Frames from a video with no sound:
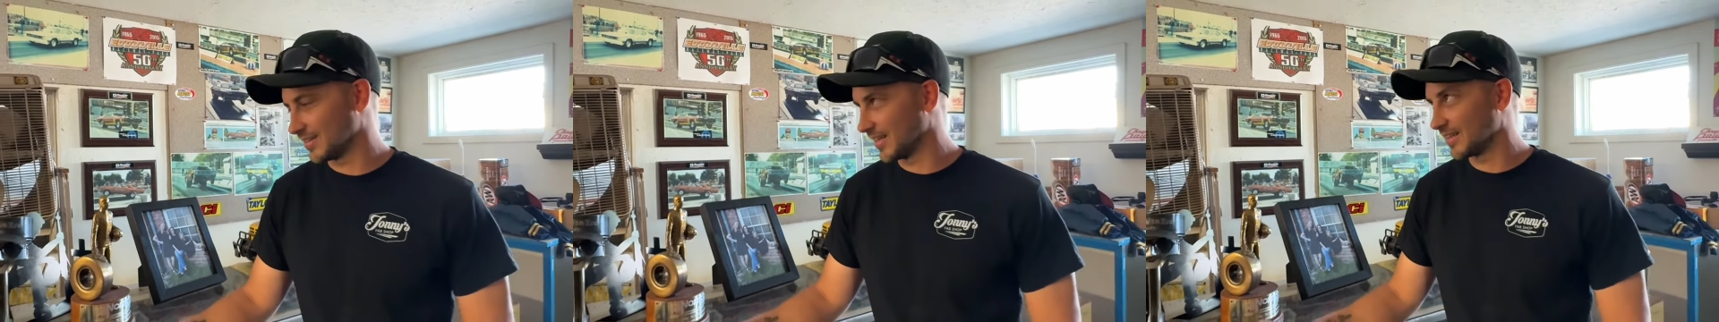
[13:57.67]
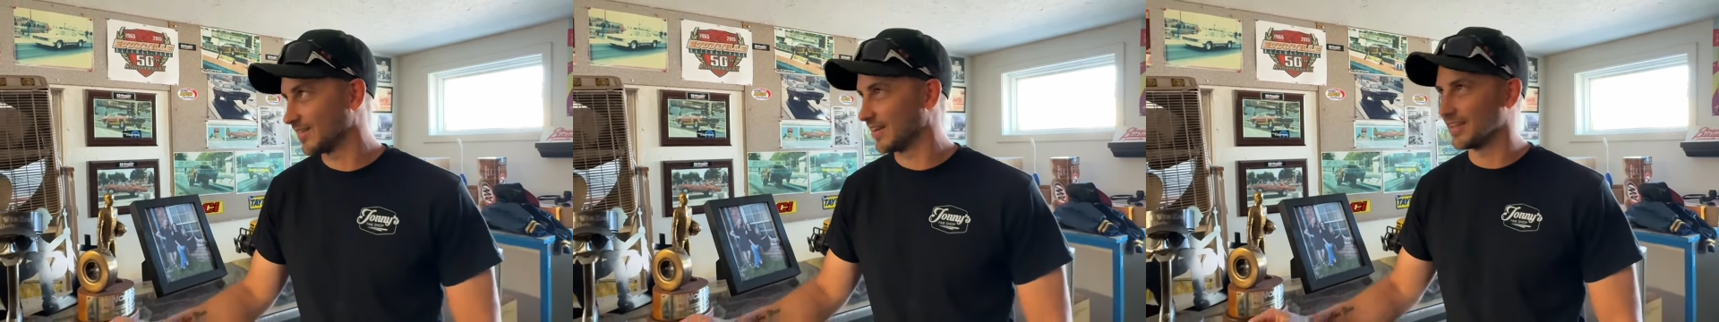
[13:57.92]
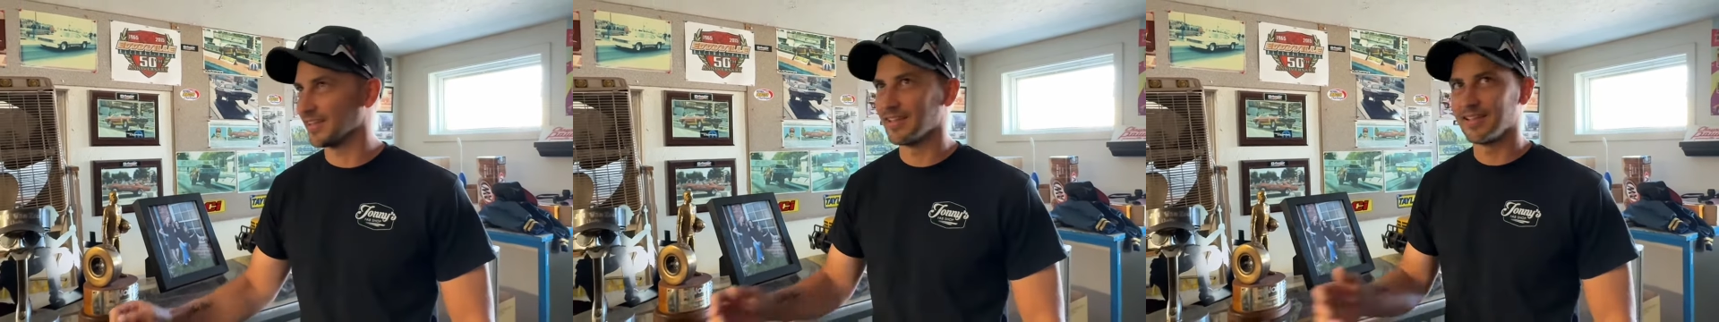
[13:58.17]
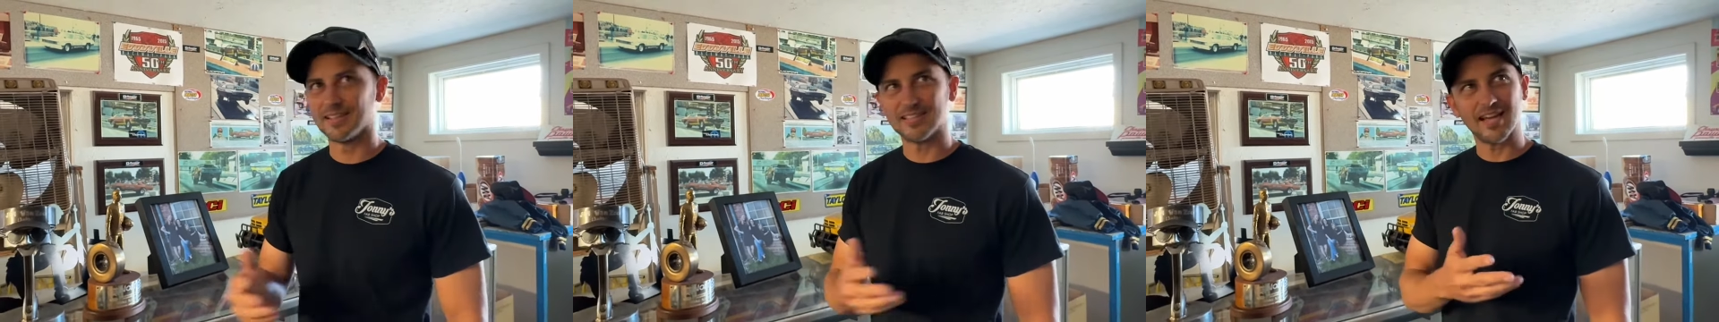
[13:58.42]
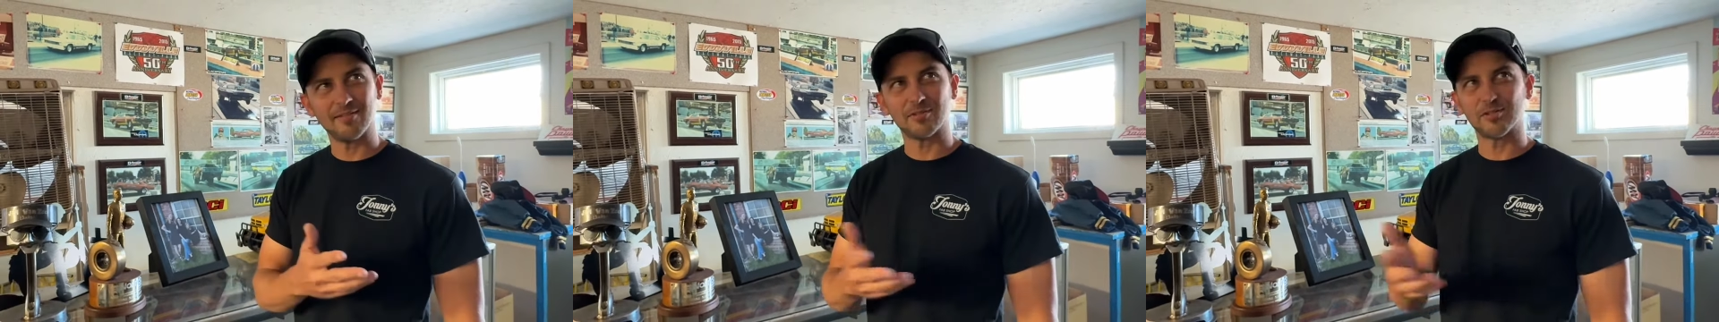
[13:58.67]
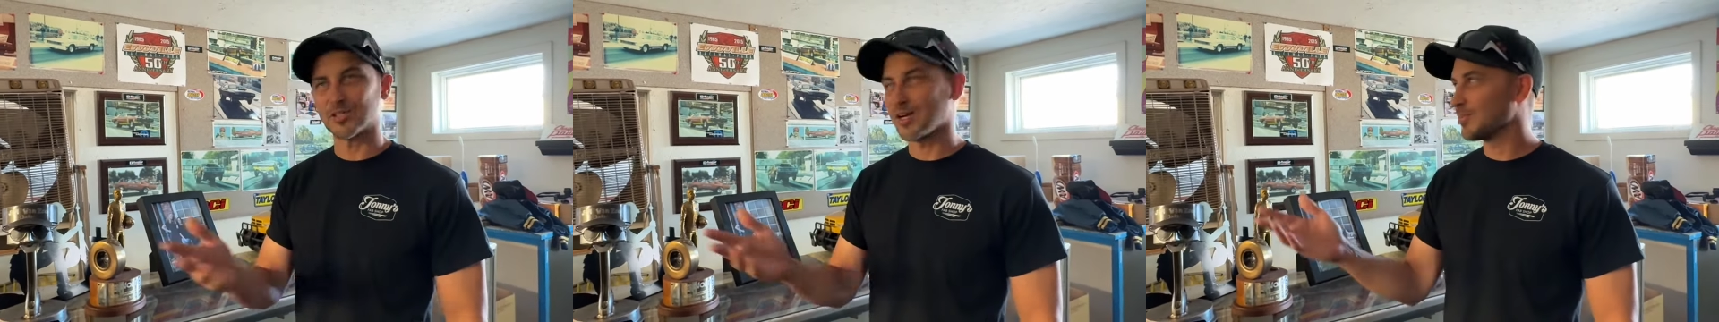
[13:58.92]
and like to have a
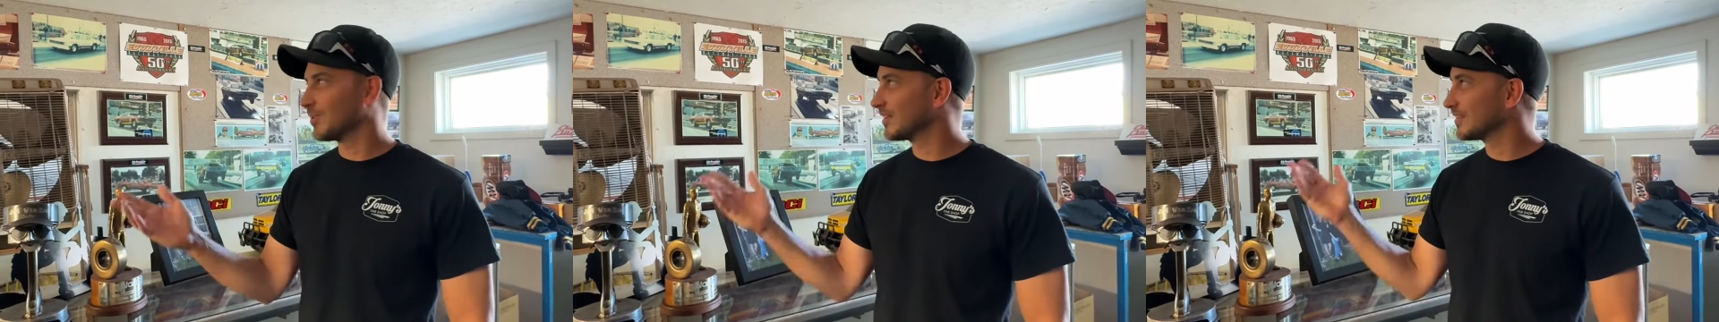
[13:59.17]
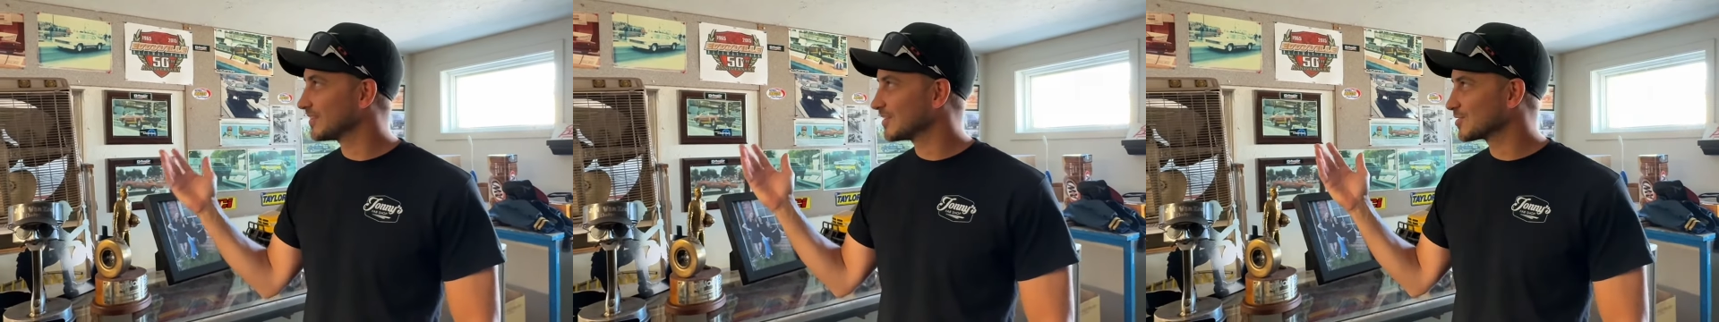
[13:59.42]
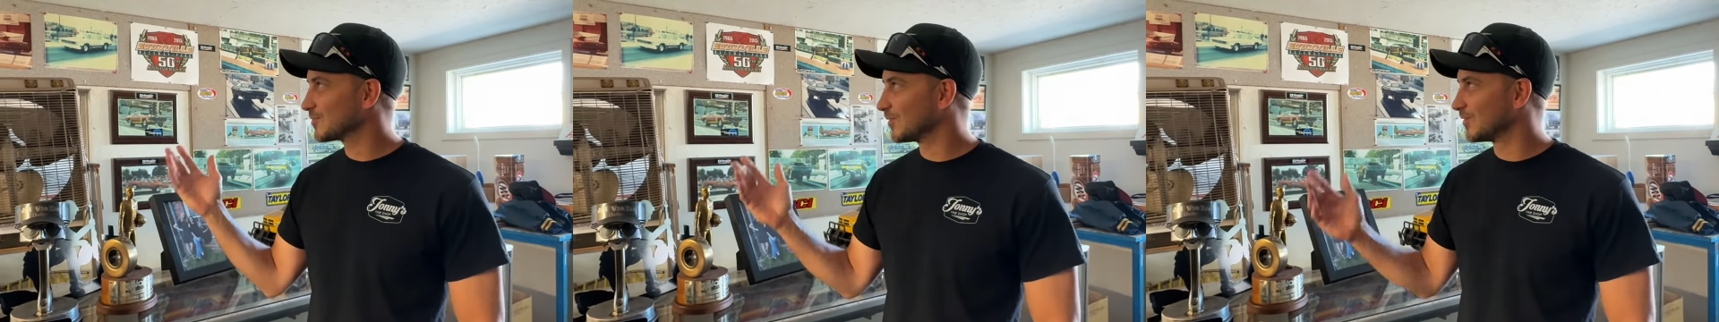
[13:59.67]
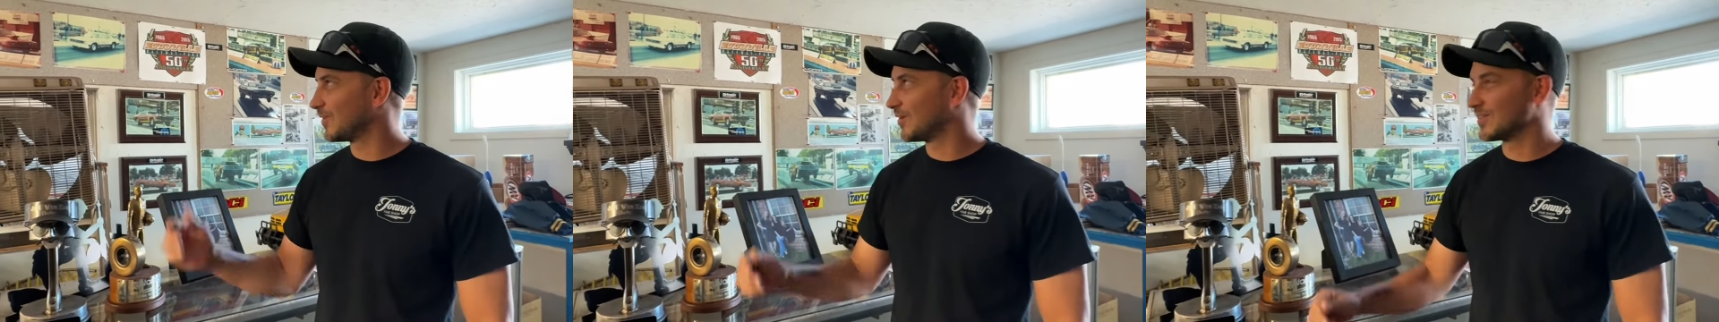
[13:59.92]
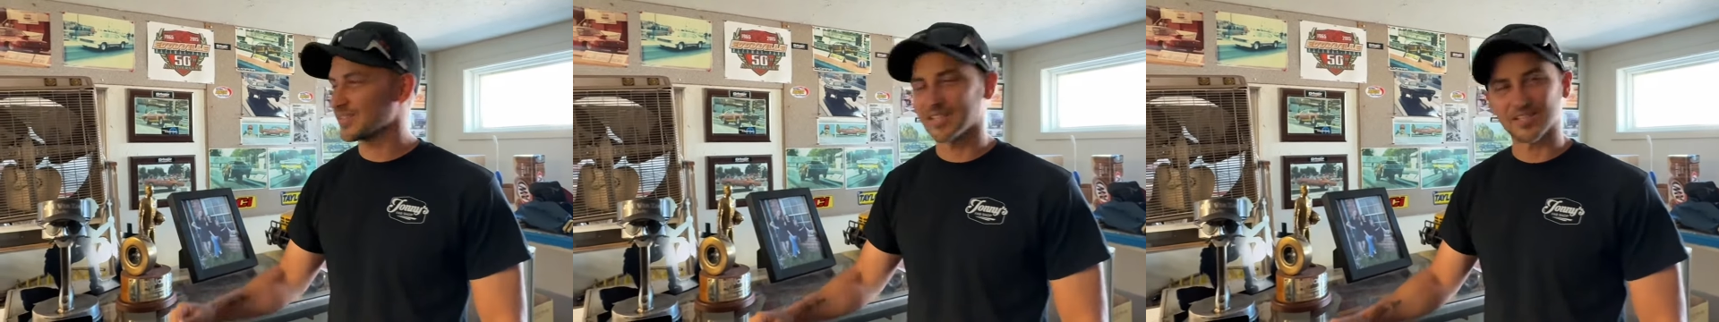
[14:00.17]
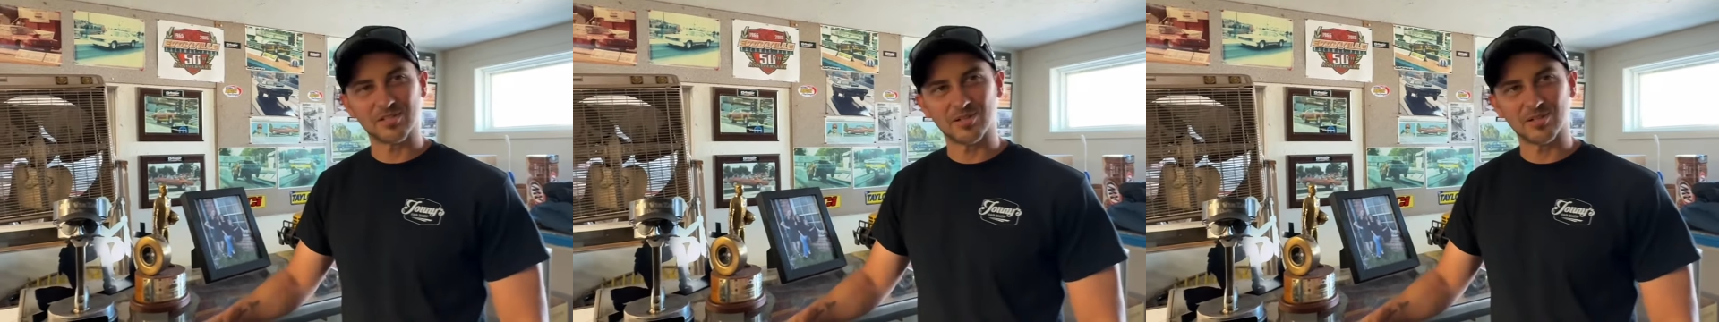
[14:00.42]
shop like this full of all this history